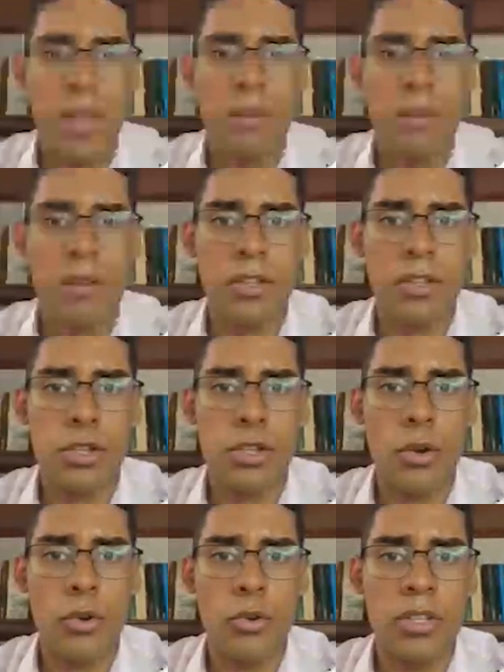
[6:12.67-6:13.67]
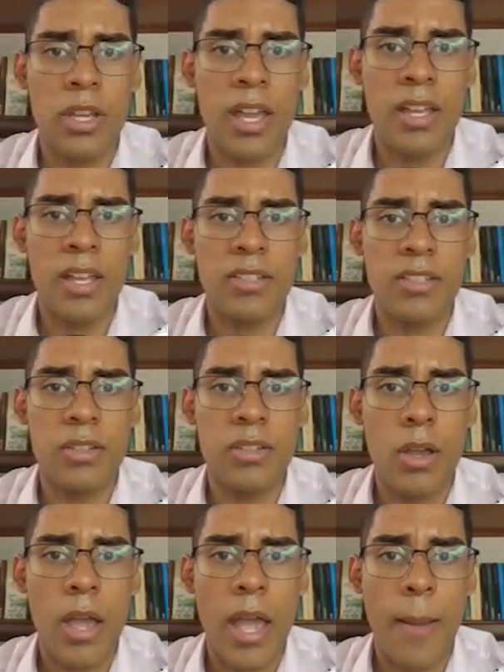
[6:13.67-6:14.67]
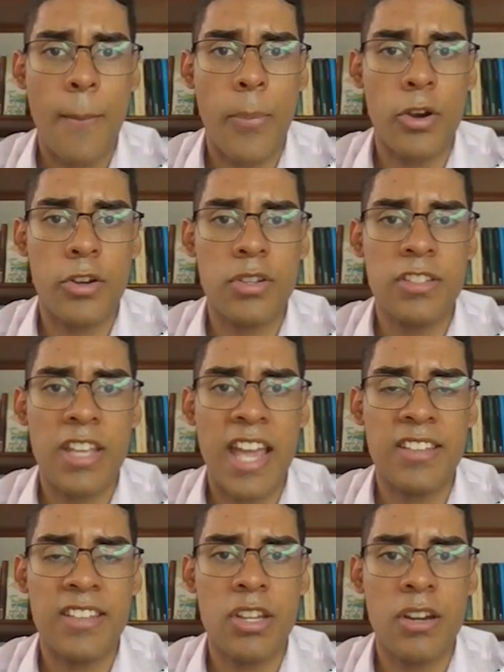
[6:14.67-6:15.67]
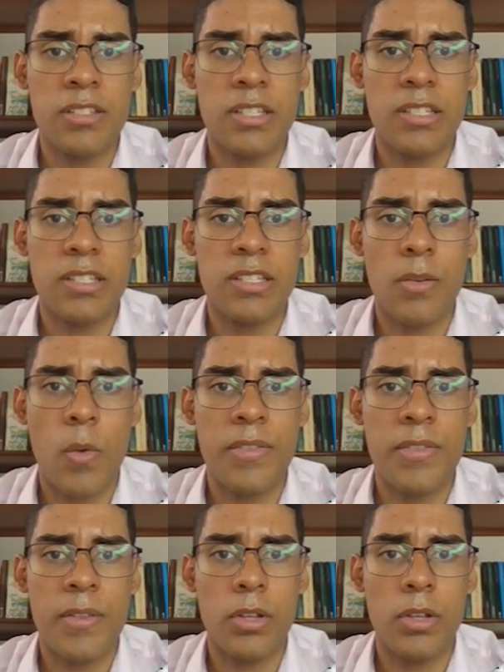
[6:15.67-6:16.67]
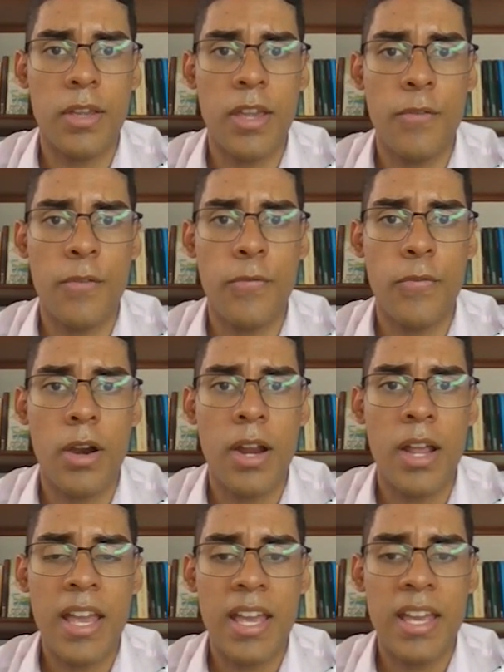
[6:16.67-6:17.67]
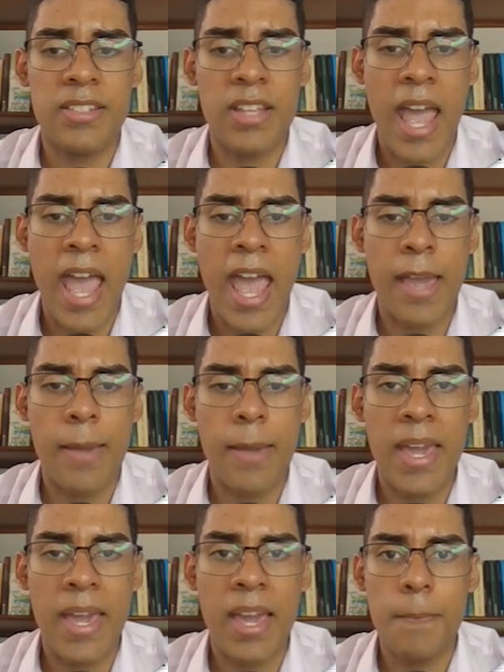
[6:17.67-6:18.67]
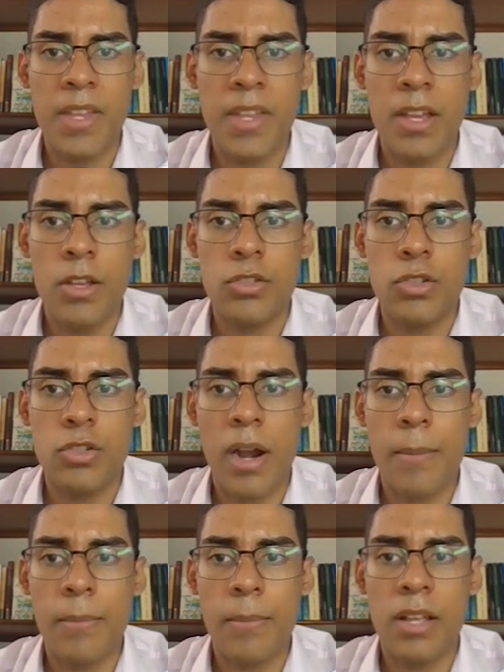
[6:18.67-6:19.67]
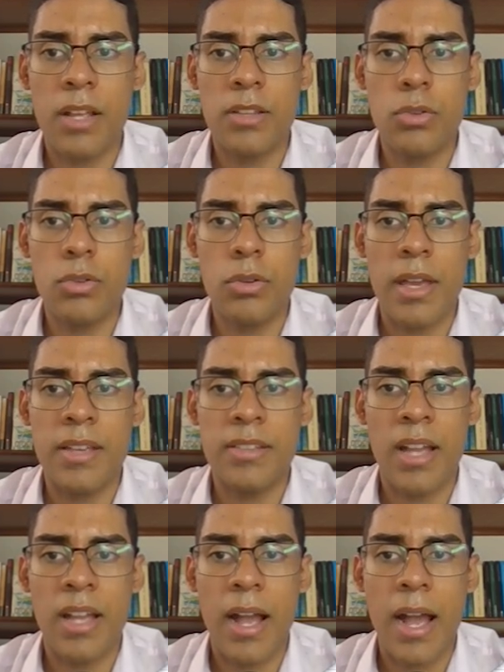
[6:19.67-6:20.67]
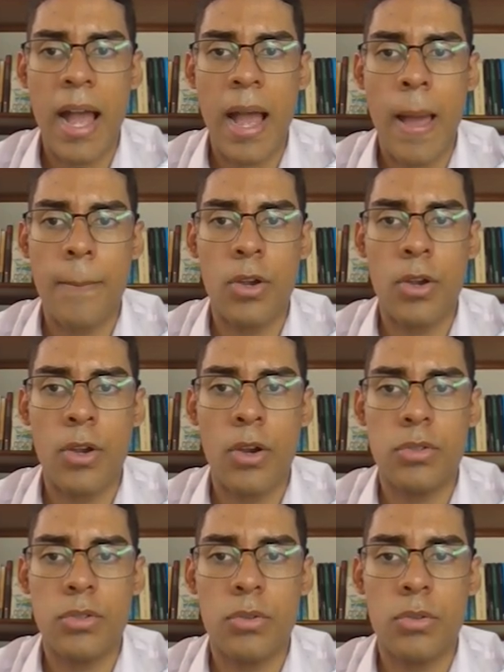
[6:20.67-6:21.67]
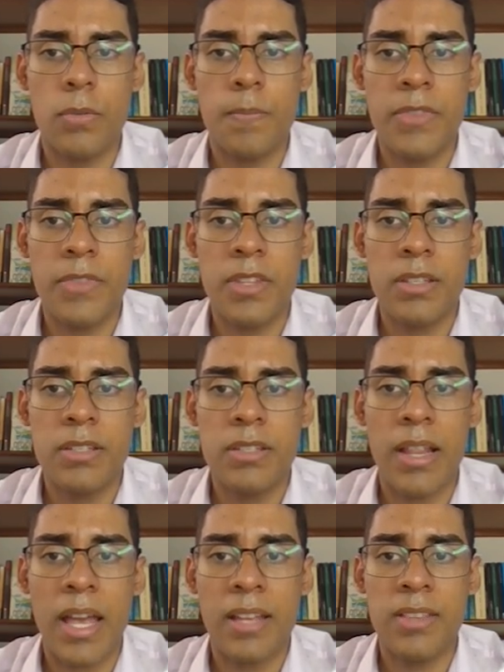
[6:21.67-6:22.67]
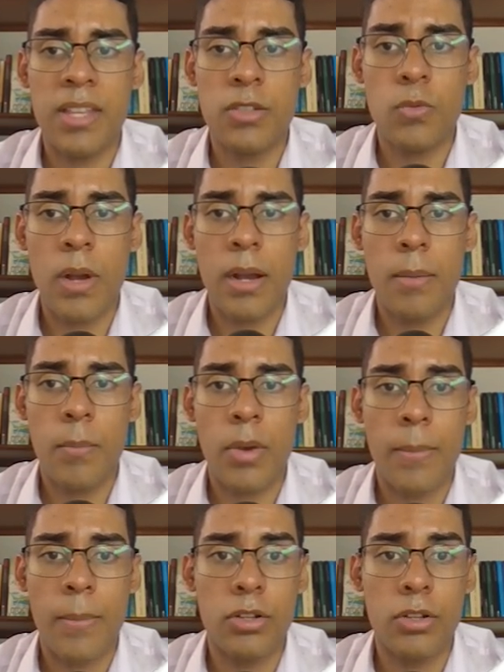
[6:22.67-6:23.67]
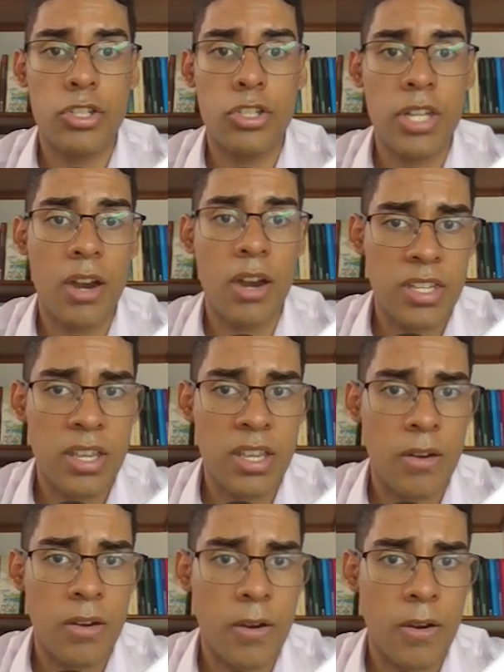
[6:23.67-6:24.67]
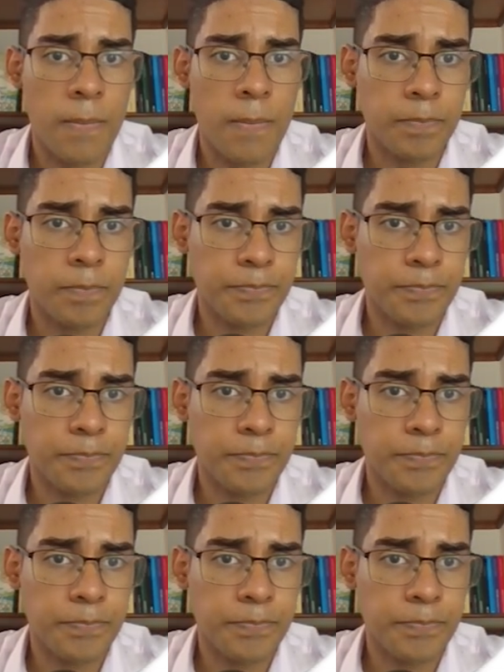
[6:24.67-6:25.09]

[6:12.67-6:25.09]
Here it shows it's purchase async share. This is the one that we're looking for. It's AP. So what I'm gonna do is that I'm going to select this one, but I'm going to change here